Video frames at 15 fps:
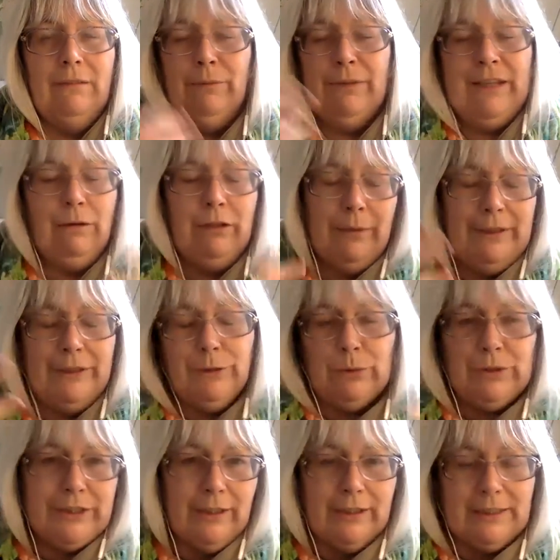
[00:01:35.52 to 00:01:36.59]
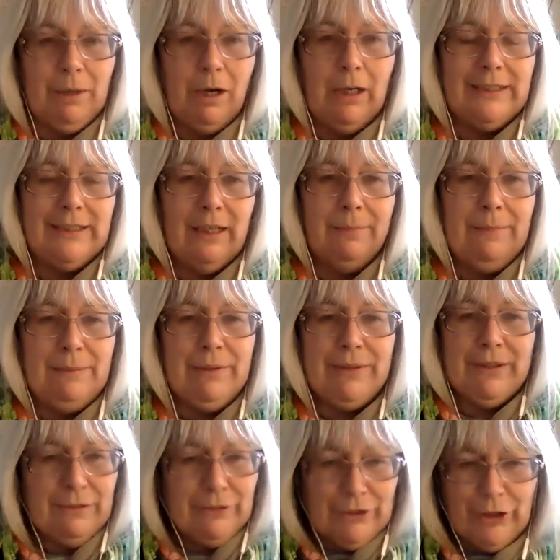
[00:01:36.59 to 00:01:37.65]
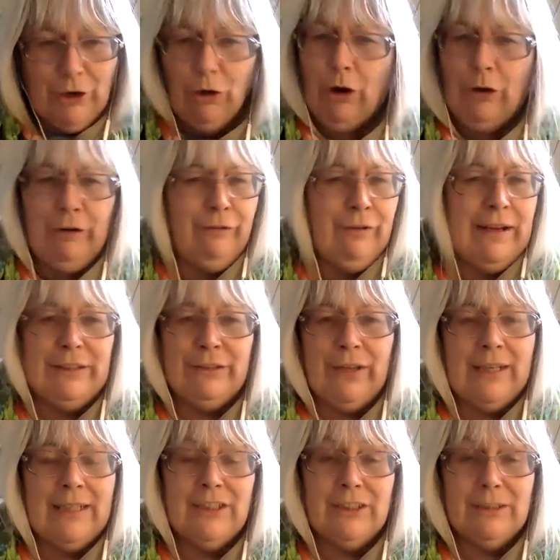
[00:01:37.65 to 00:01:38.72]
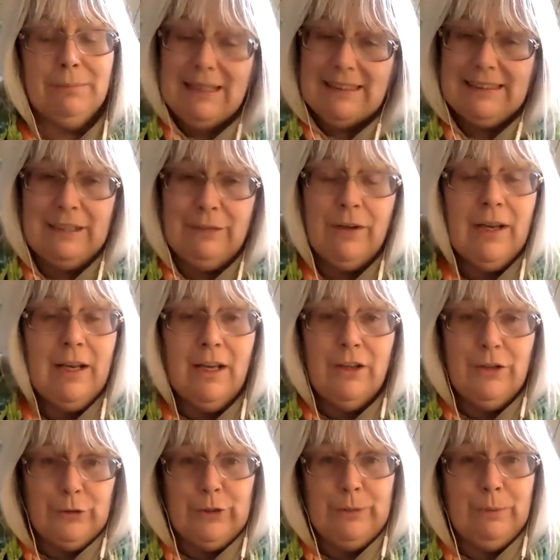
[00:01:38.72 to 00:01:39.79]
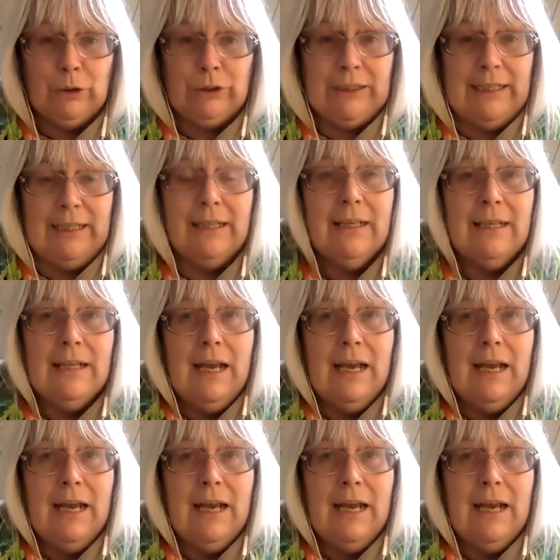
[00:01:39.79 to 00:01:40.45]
without going into all the science behind it, I mean, but the knock-on effect of that is just massive through the body.